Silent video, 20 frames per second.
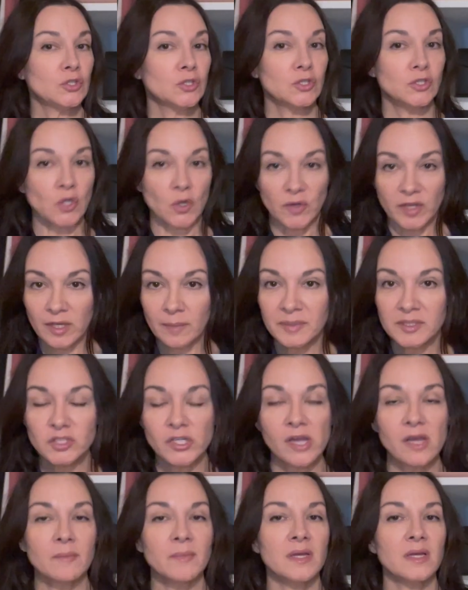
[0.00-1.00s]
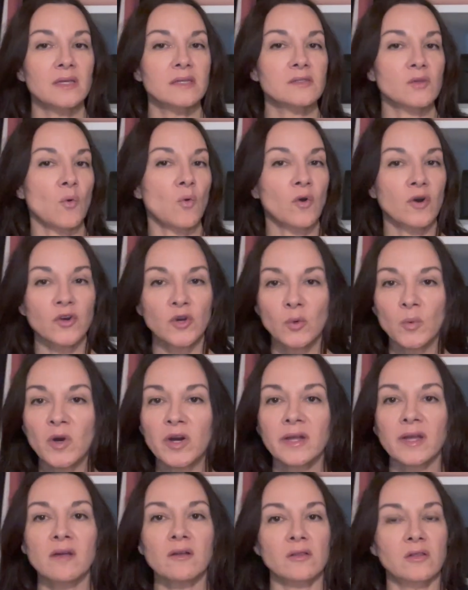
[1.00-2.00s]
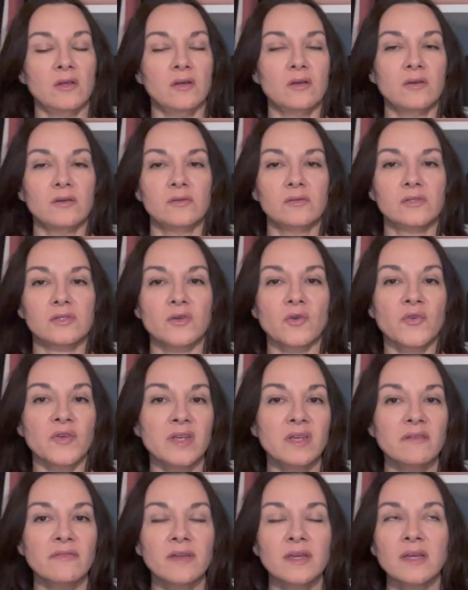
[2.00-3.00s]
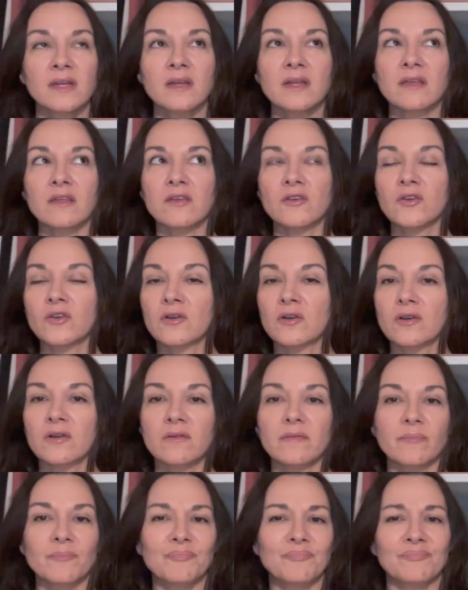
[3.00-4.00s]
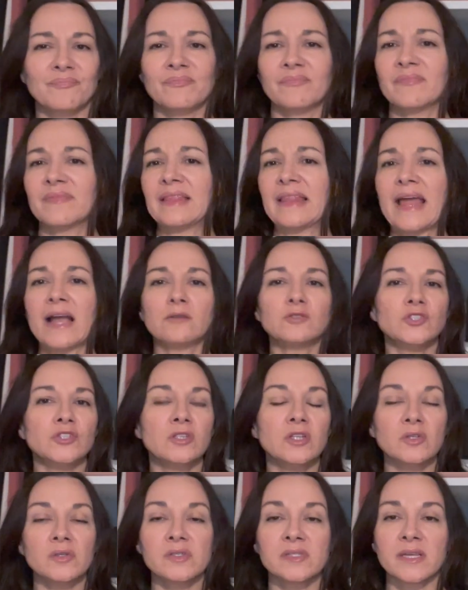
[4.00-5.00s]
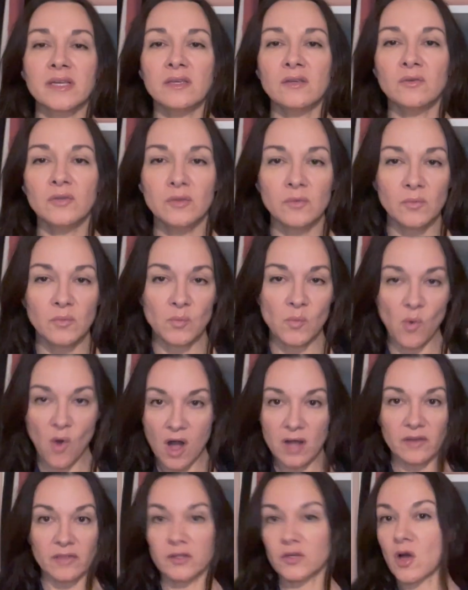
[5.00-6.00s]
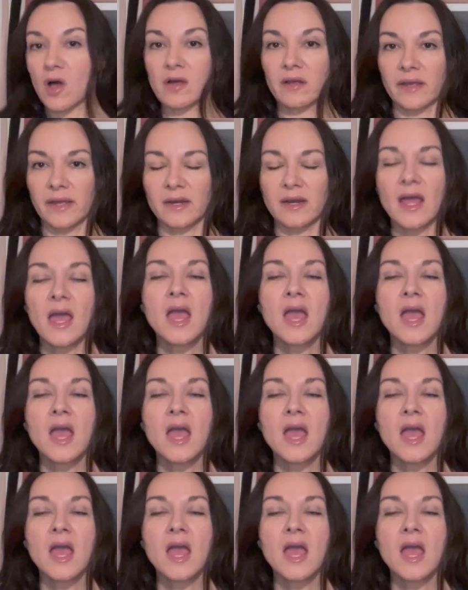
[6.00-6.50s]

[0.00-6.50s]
Don't keep pajamas or your workout clothes or even your loungy clothes that you walk the dog in.